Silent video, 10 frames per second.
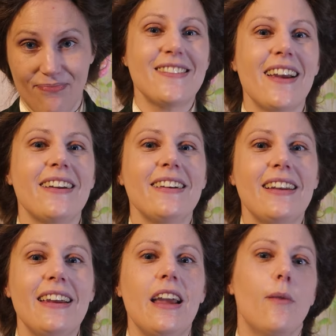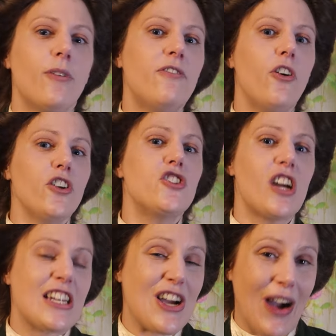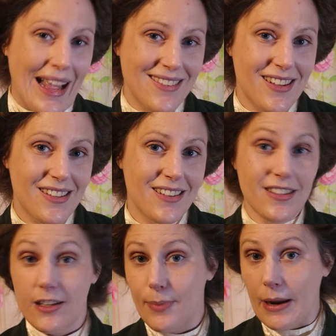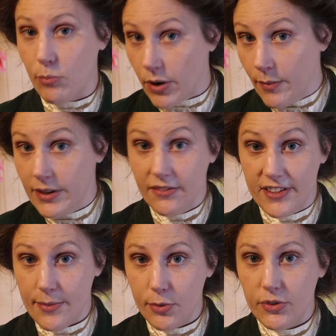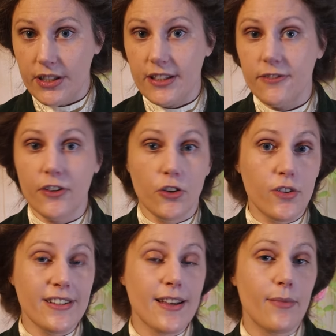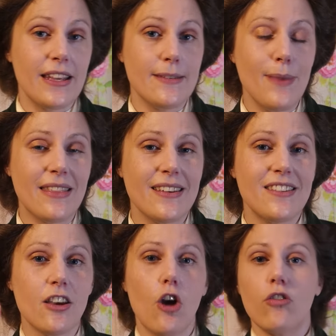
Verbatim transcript: Secondly, before you judge our ancestors as being primitive simpletons for using some of these methods,